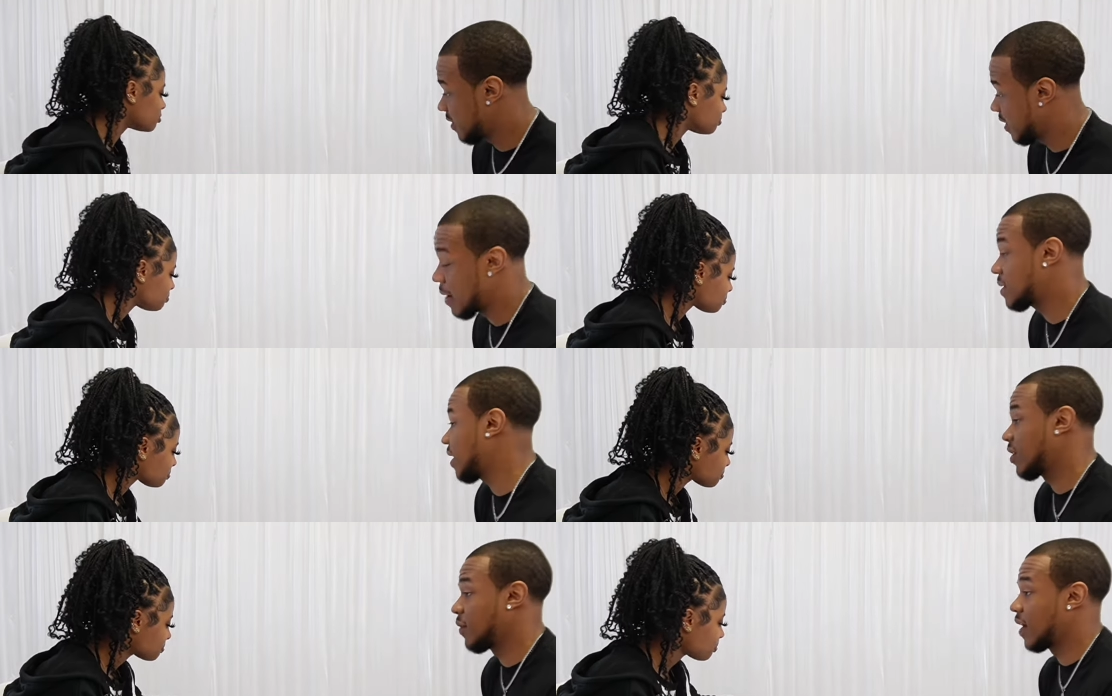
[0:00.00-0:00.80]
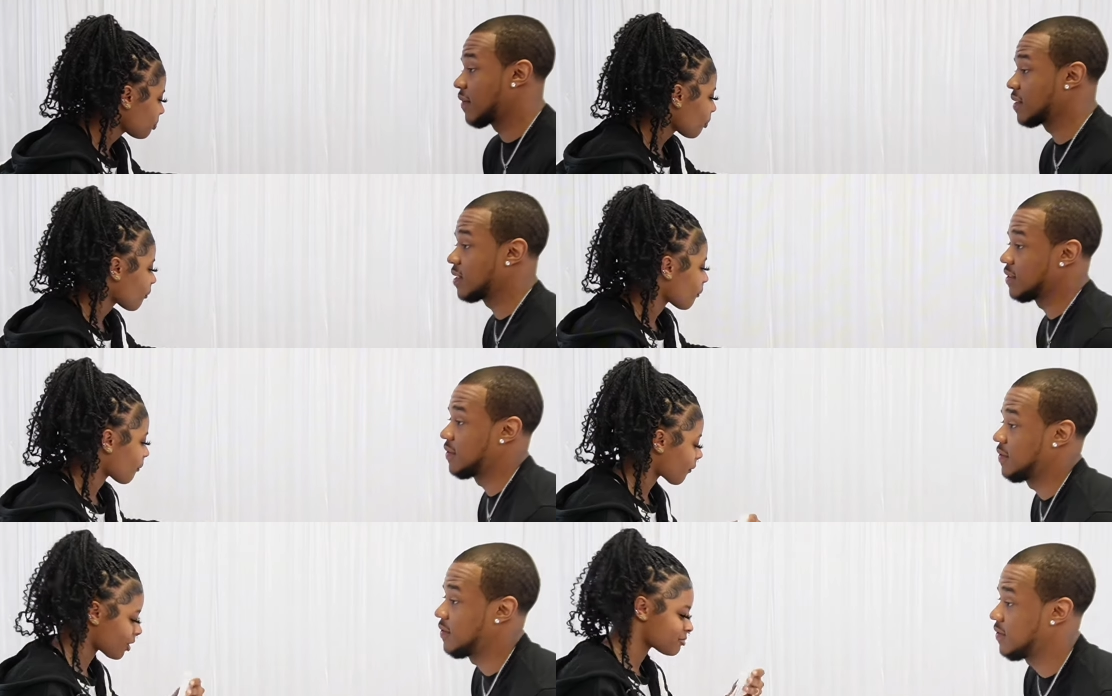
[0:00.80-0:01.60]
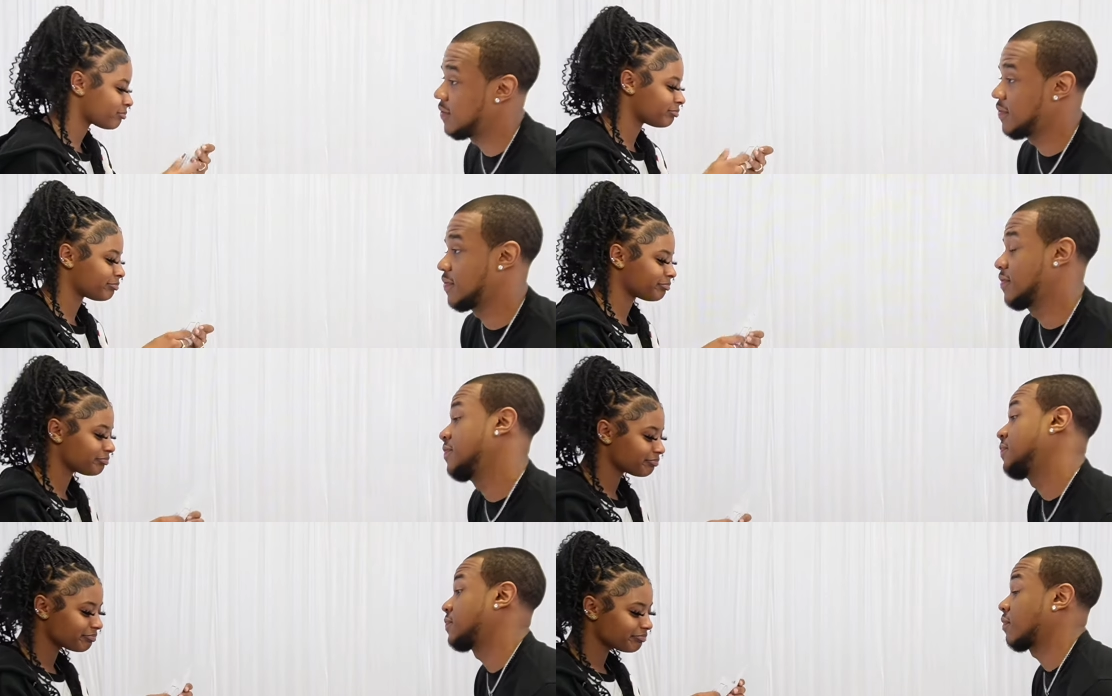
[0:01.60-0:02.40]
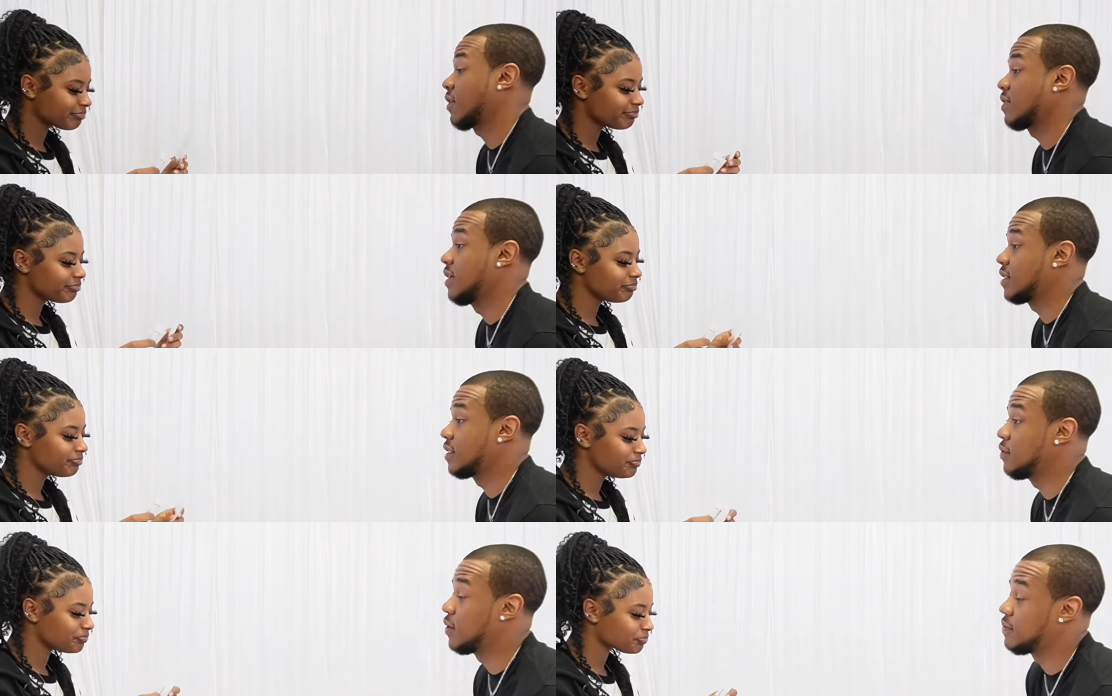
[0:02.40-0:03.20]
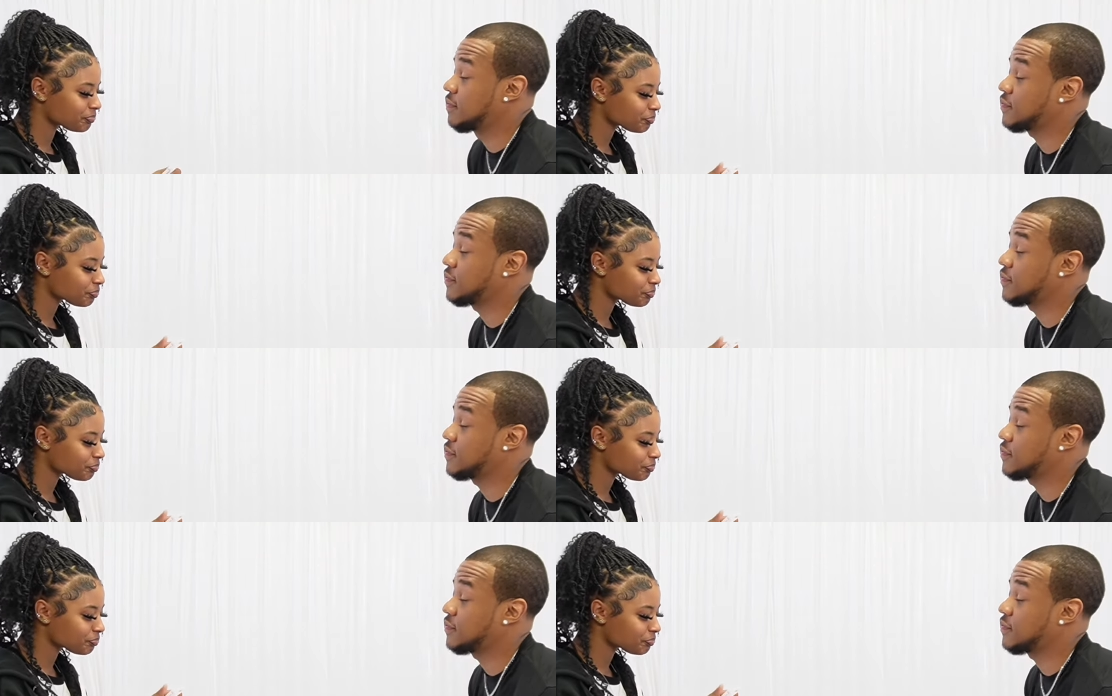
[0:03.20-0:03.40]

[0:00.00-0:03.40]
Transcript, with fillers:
Speaker 1: I'm standing on whatever, so. Anything you want.